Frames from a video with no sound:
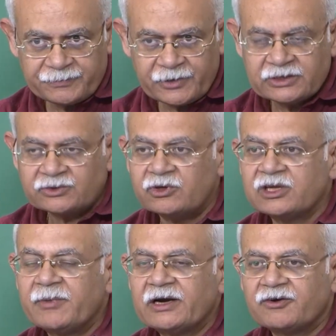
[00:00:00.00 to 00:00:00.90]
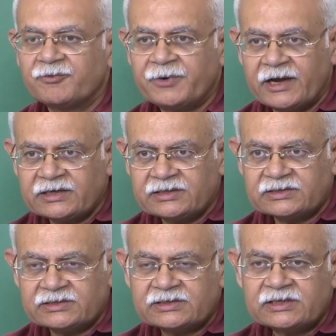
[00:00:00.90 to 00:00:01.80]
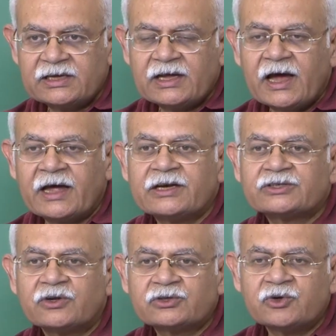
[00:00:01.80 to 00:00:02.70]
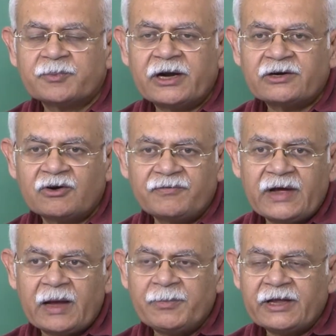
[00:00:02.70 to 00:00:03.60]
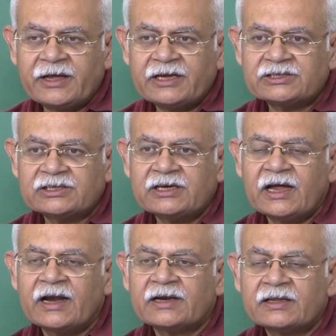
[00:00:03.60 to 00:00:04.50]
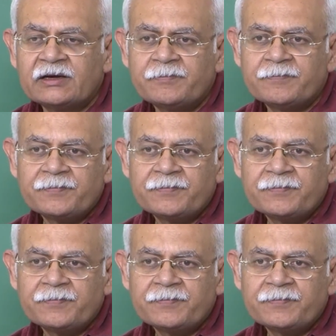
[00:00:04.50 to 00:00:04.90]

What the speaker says: It's only a matter of practice, and it's also a matter of application and the